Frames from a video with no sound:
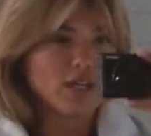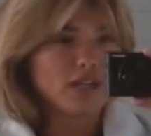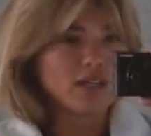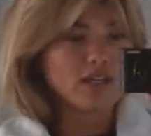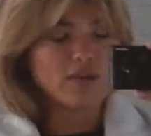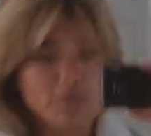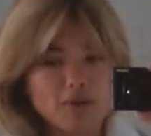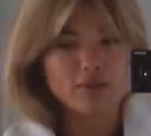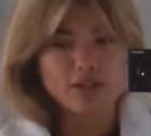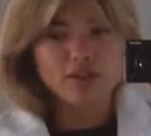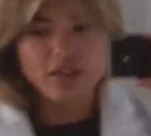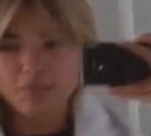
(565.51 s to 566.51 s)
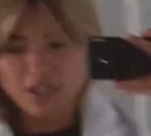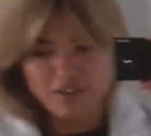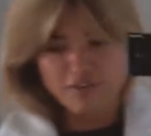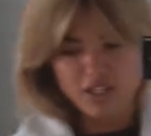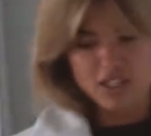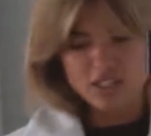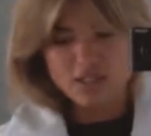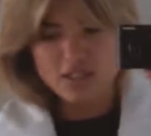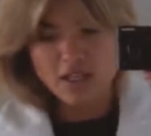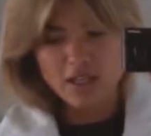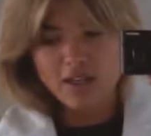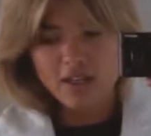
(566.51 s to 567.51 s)
and now I'm going down to eat breakfast.
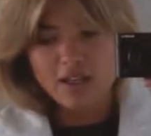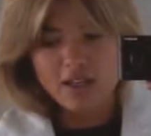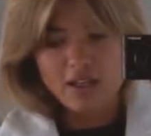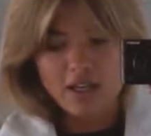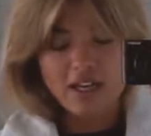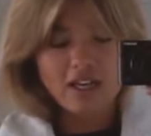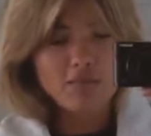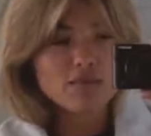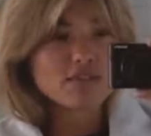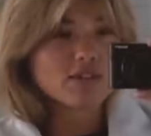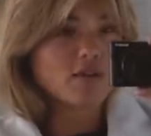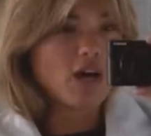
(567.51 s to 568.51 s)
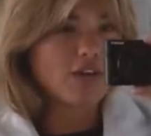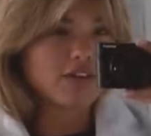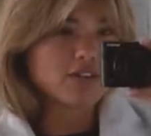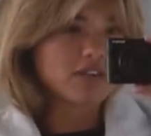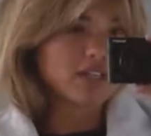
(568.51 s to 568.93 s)
I'm so hungry, so